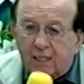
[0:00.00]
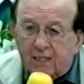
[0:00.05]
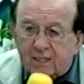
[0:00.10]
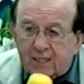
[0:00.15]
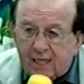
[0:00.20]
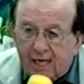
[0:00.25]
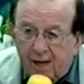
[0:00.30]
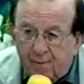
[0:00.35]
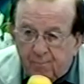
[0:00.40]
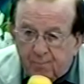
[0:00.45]

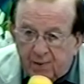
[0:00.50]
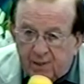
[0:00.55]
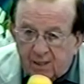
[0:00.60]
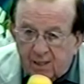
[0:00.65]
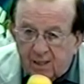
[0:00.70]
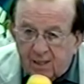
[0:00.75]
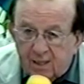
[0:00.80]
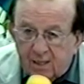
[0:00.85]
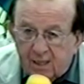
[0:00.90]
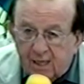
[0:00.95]
Because
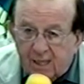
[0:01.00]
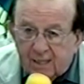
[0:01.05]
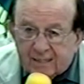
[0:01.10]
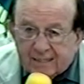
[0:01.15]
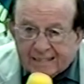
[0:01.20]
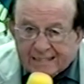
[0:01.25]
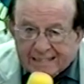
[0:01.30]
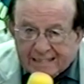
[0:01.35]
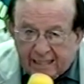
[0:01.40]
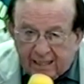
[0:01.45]
God's
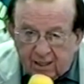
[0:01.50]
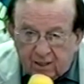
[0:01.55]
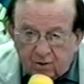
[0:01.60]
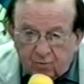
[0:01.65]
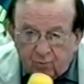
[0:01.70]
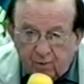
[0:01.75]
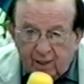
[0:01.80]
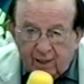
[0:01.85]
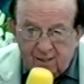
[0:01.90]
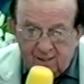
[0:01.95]
kept it
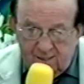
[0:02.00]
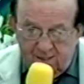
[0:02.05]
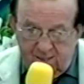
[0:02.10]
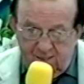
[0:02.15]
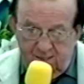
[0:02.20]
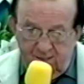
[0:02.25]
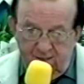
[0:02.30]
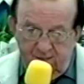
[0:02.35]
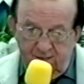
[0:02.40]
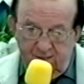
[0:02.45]
a
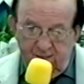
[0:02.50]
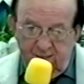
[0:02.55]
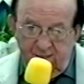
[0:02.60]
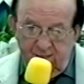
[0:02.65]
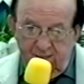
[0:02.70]
secret.